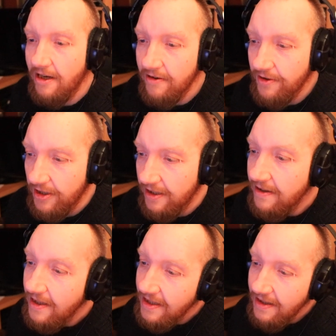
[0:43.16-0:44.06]
current thing.
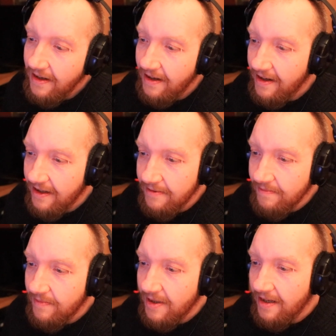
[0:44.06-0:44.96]

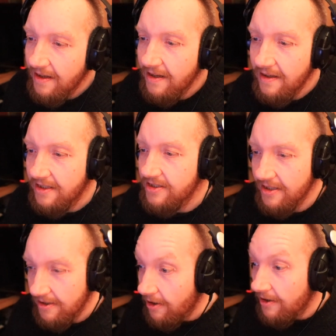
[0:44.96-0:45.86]
Because they
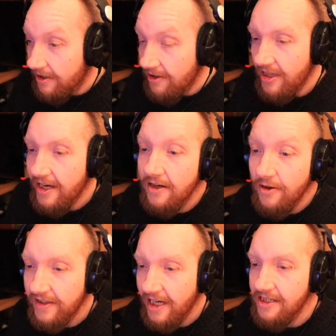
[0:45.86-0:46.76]
had a lot
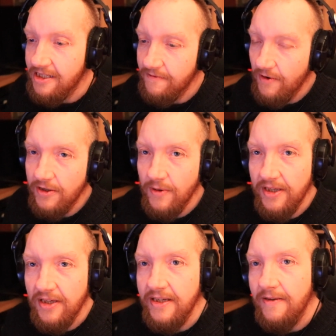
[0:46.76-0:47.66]
of cases very
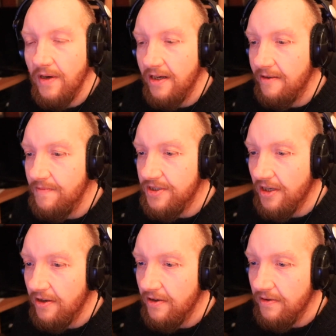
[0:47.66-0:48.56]
quickly.
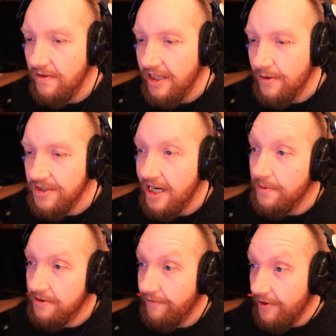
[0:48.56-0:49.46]
So Nick was able
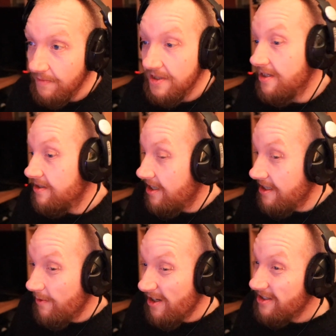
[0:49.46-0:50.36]
to film this because he
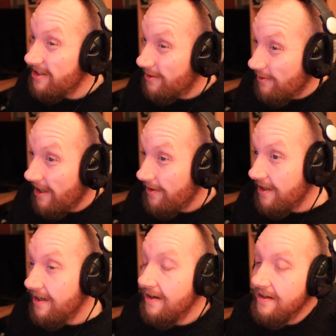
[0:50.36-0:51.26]
works in the school out
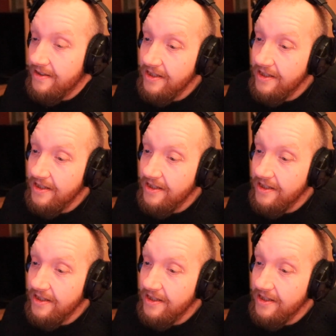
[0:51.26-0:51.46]
there, and